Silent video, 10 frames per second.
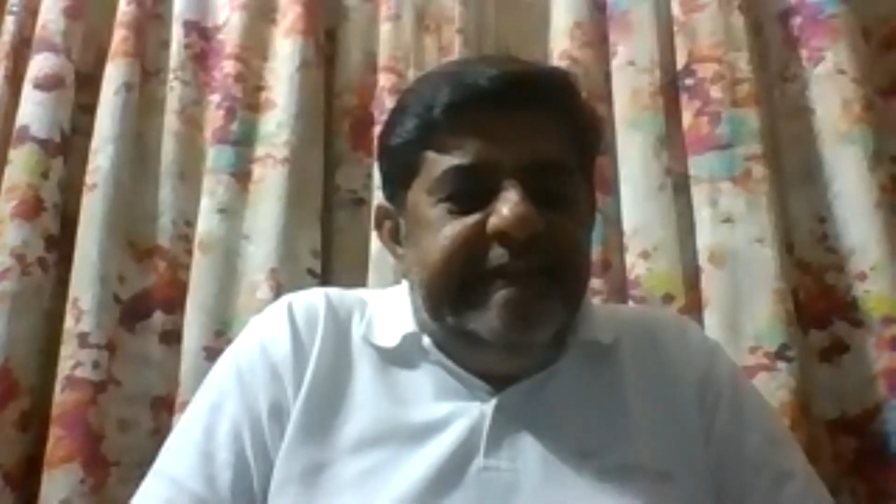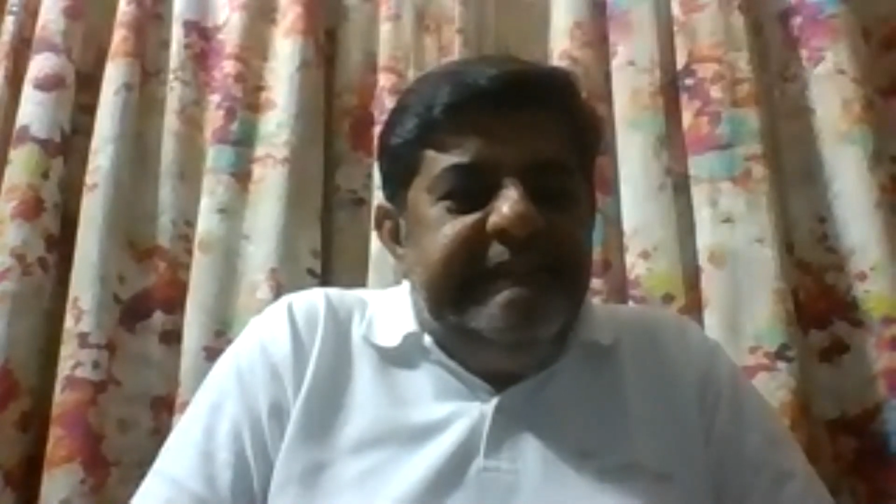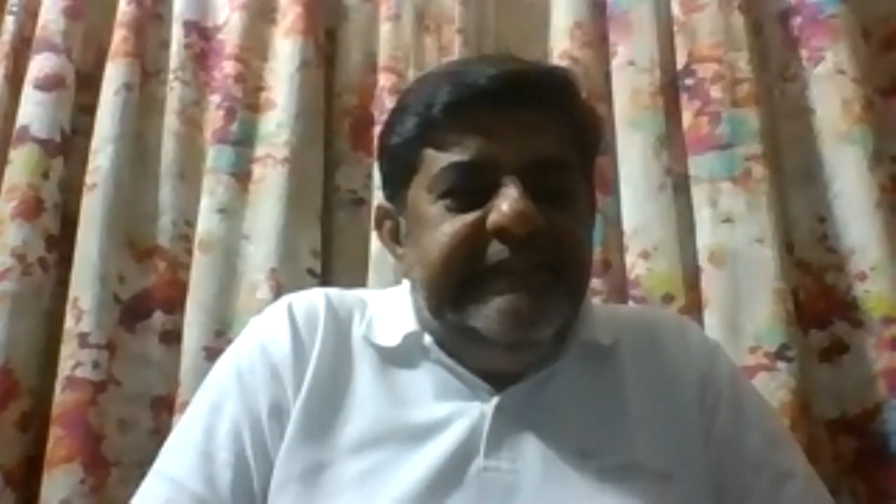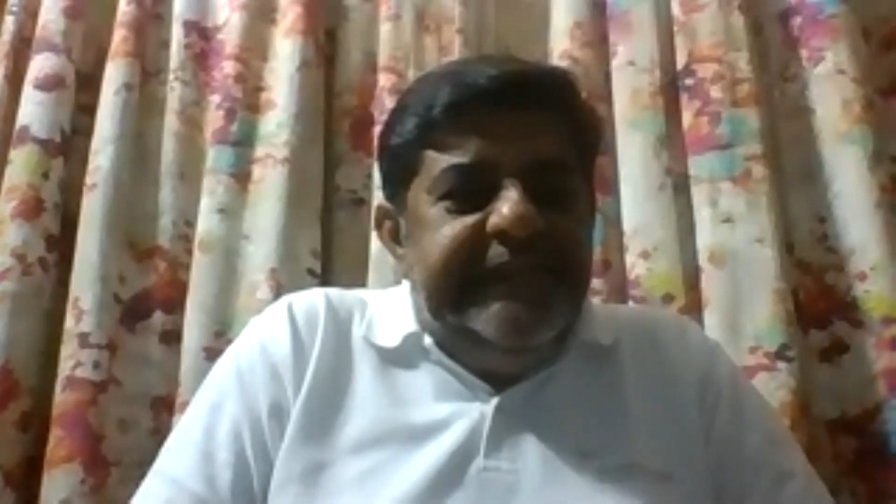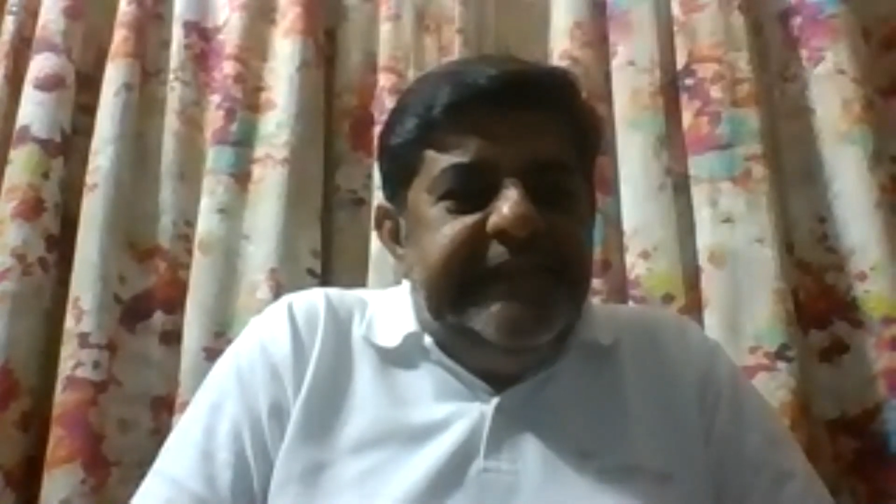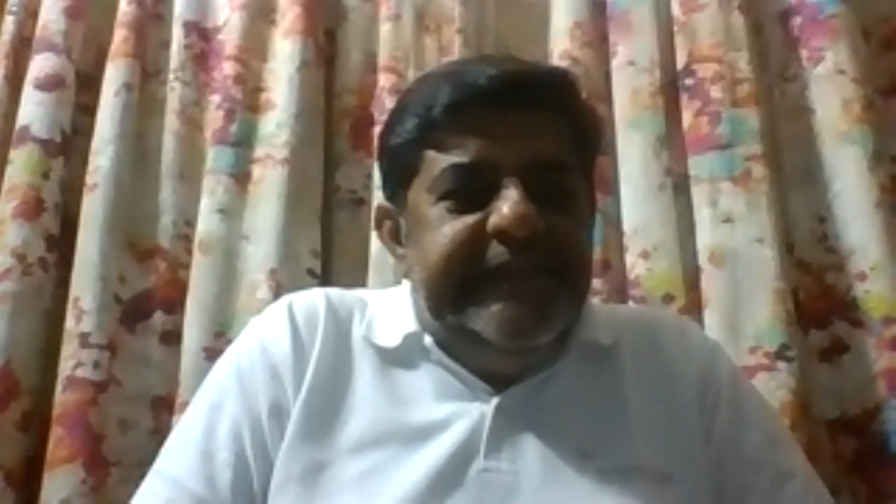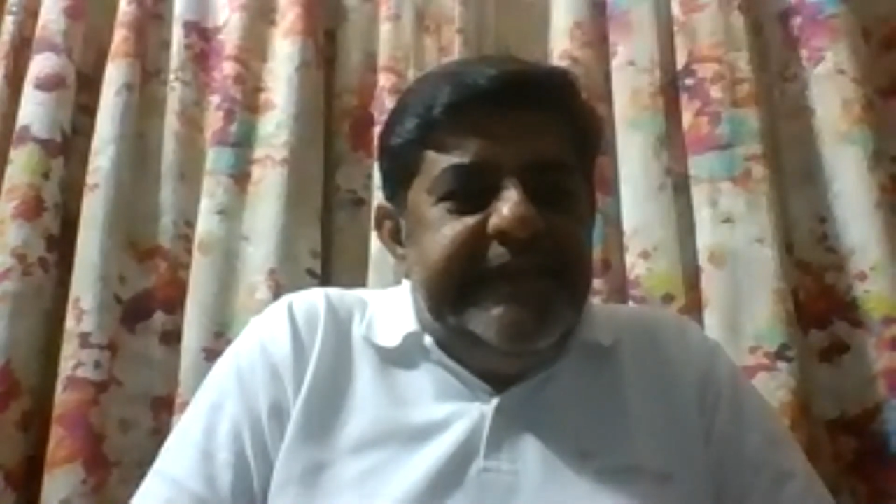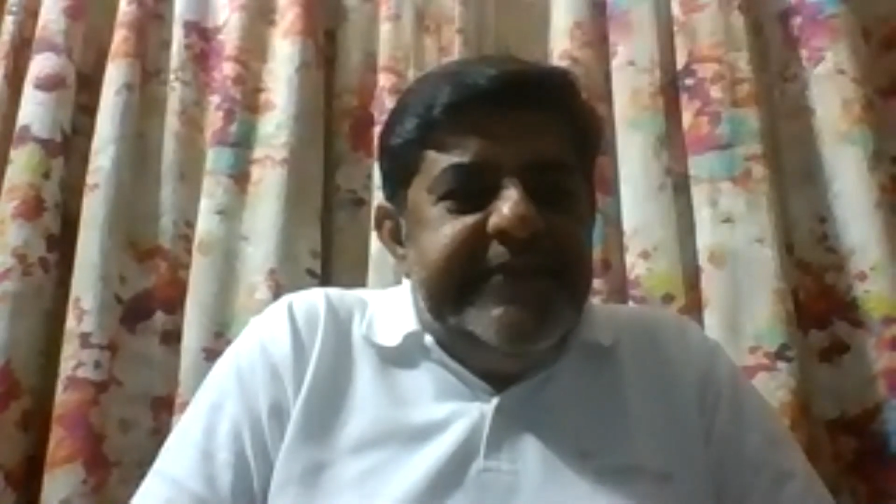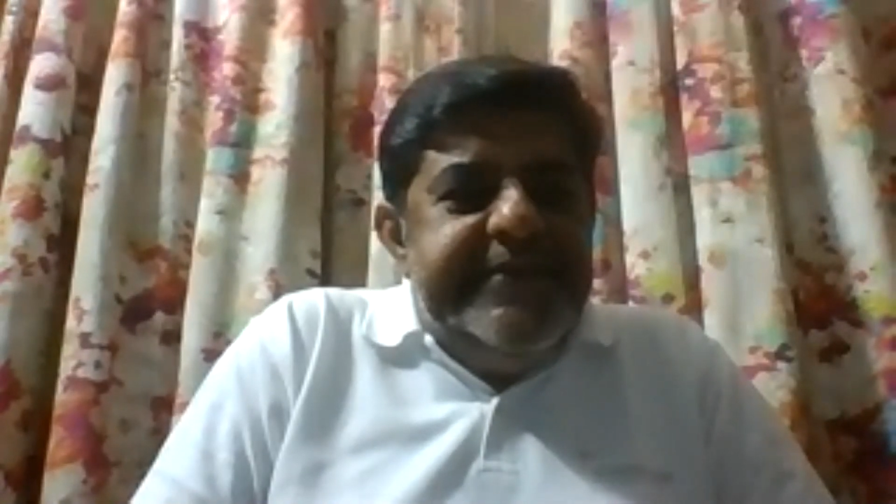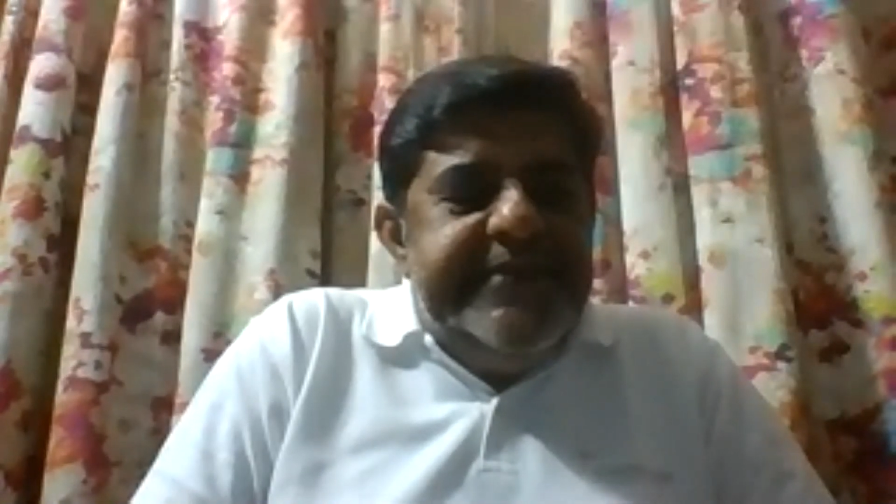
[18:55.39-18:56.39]
of what the
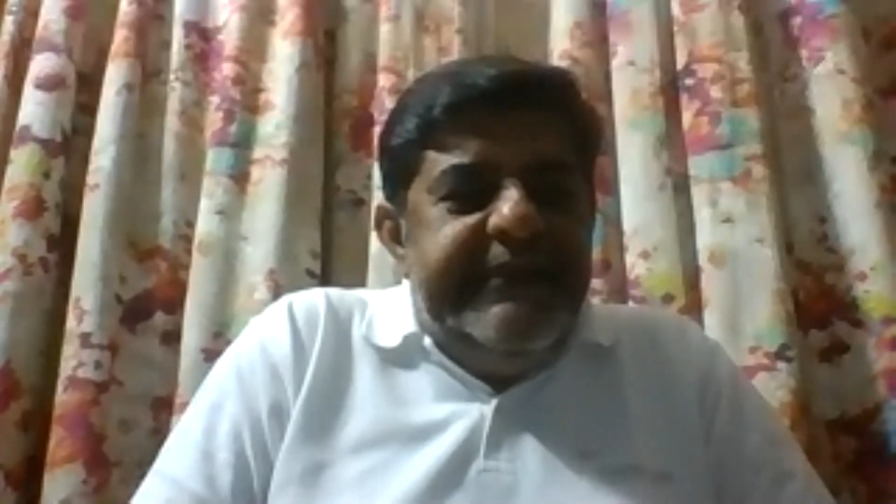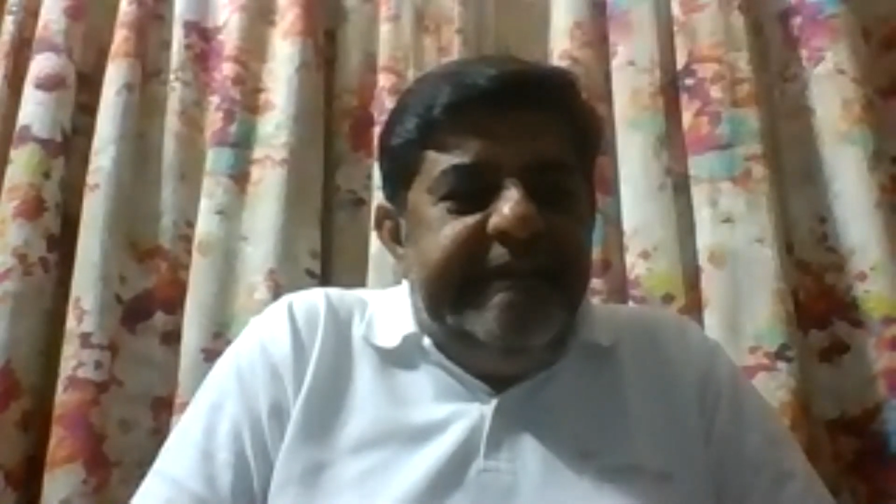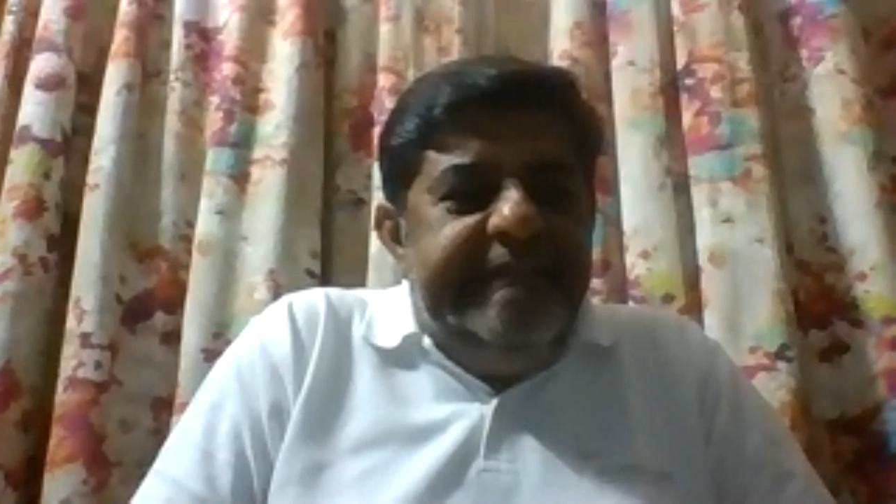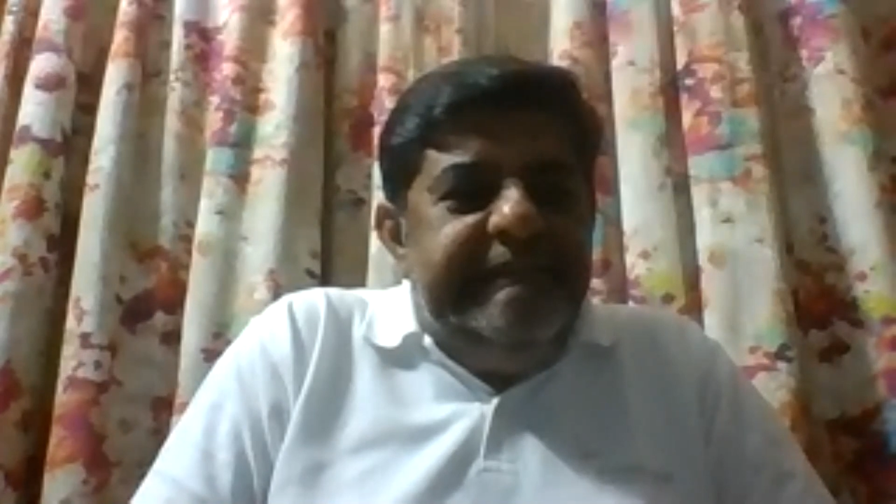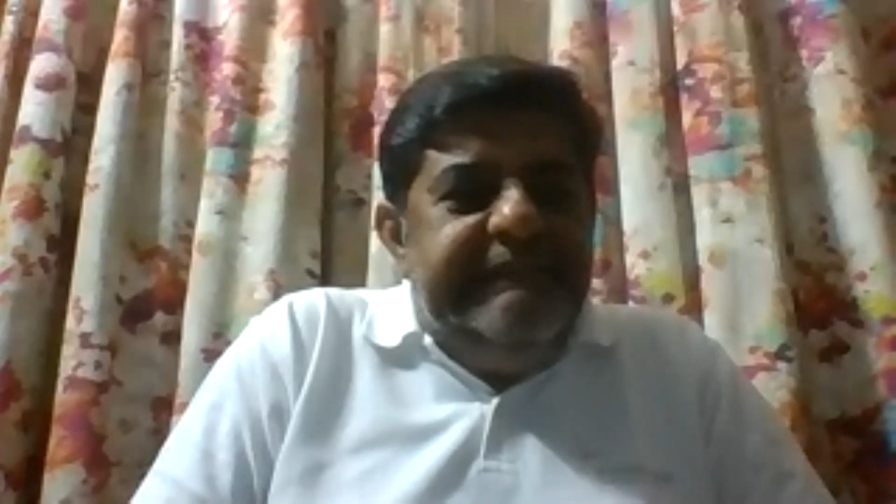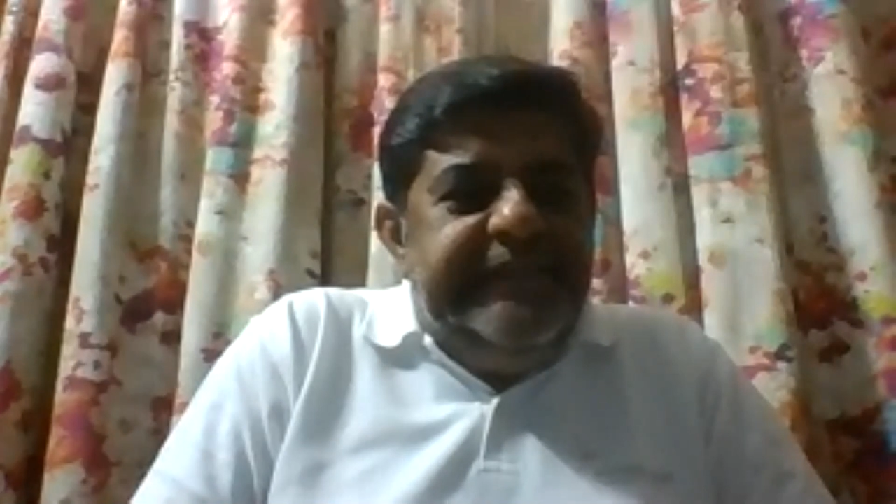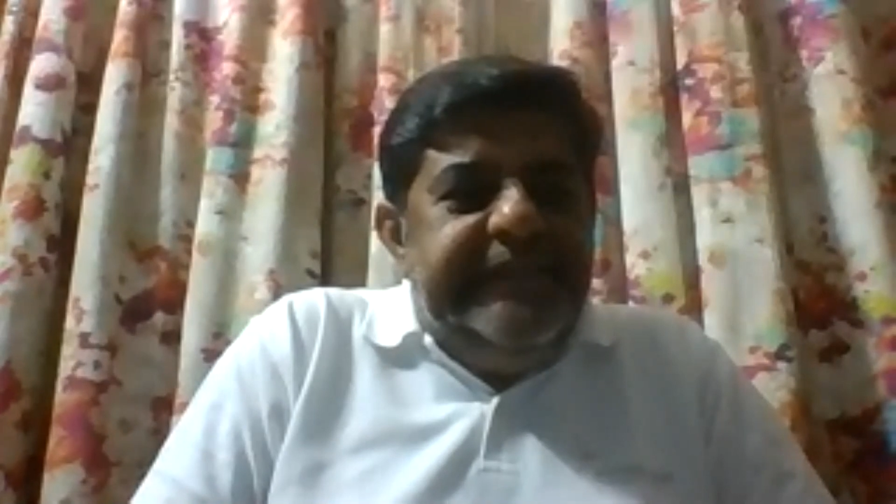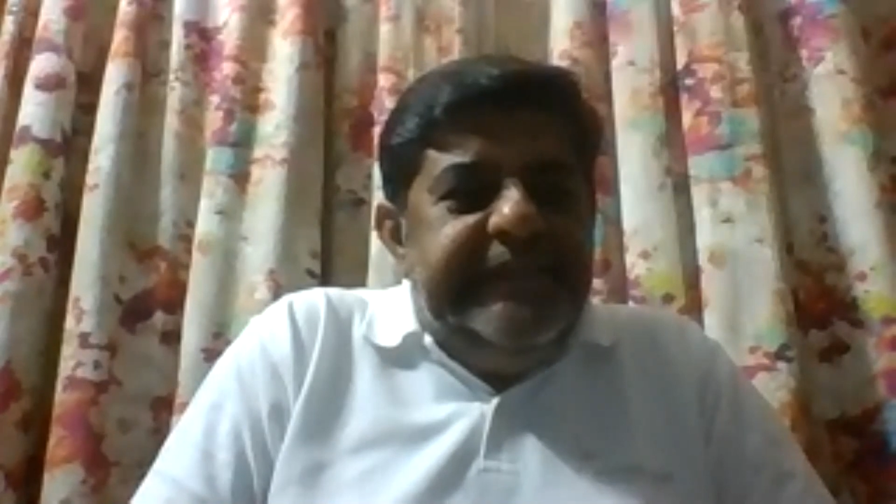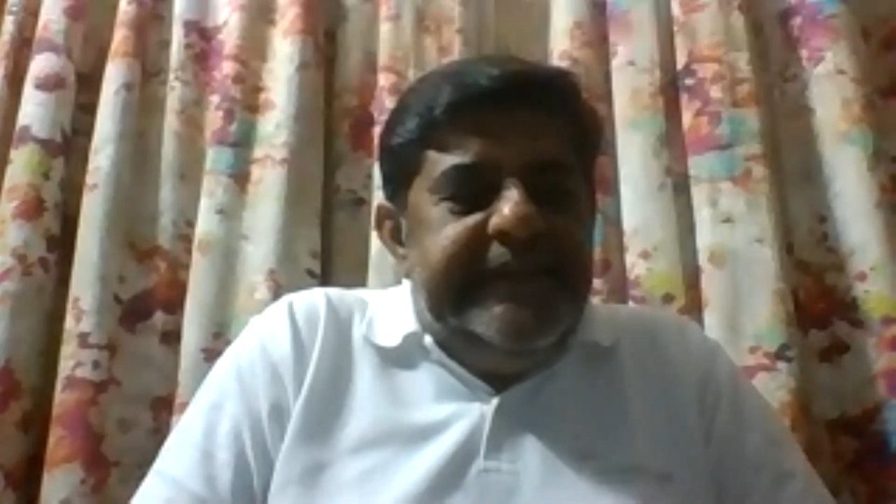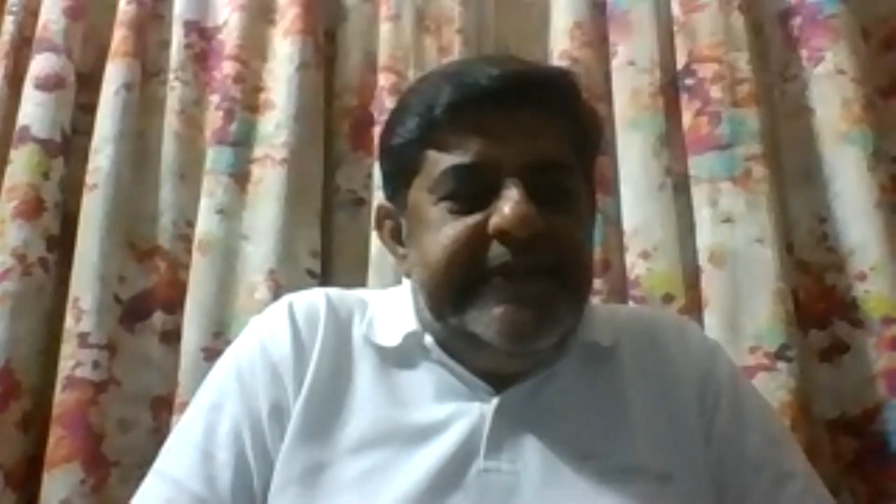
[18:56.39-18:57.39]
segment distribution
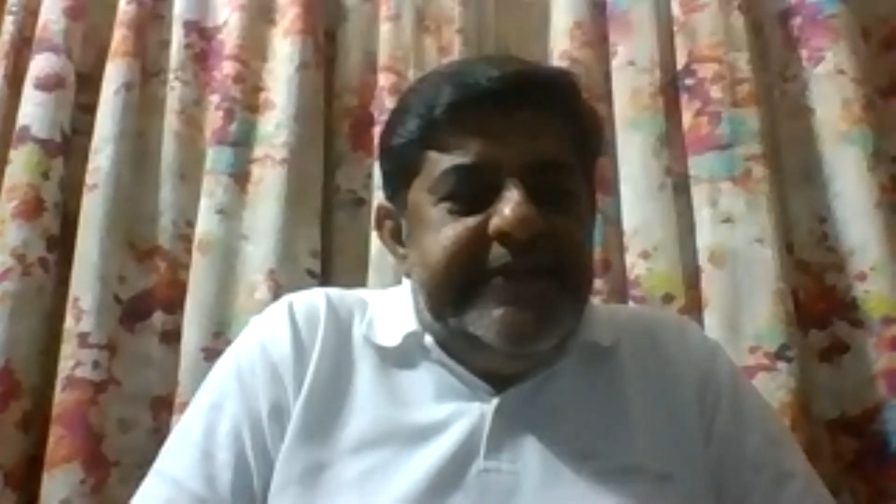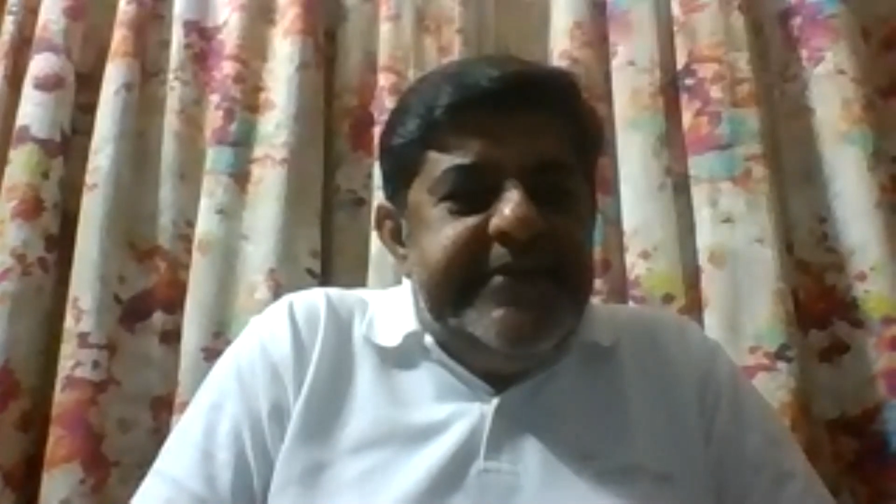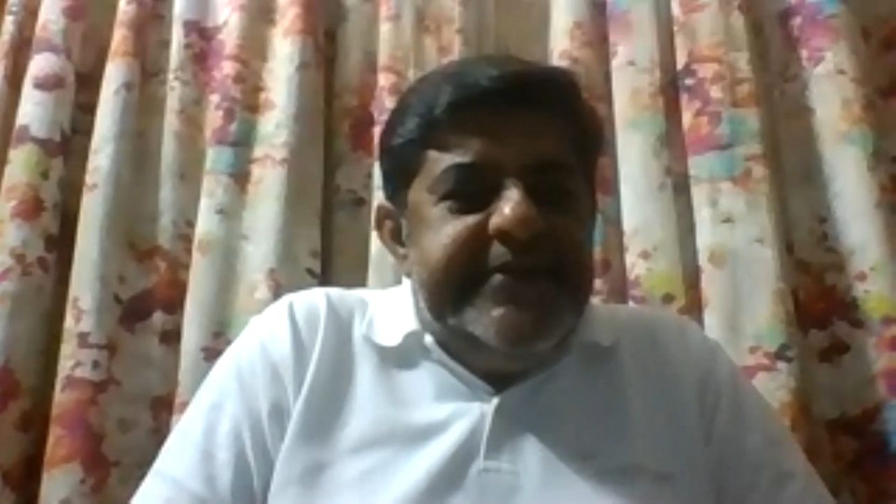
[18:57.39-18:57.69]
over the next